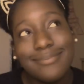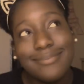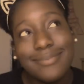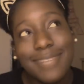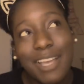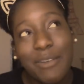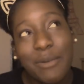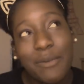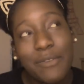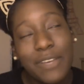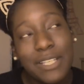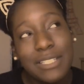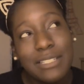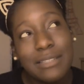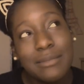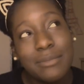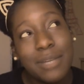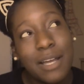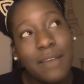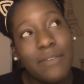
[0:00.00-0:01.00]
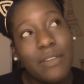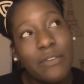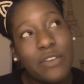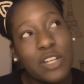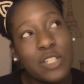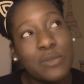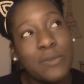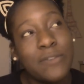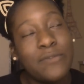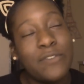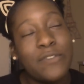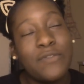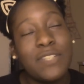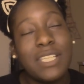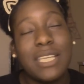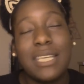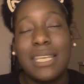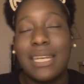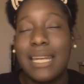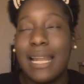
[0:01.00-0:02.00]
I'm a victim of the freshman
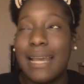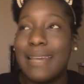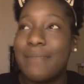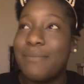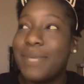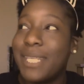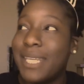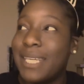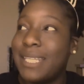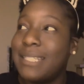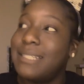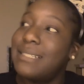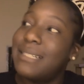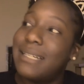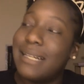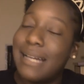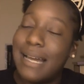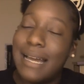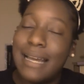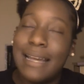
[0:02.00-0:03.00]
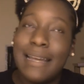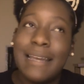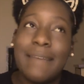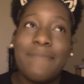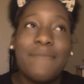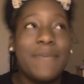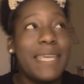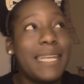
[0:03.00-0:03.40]
15, and I admit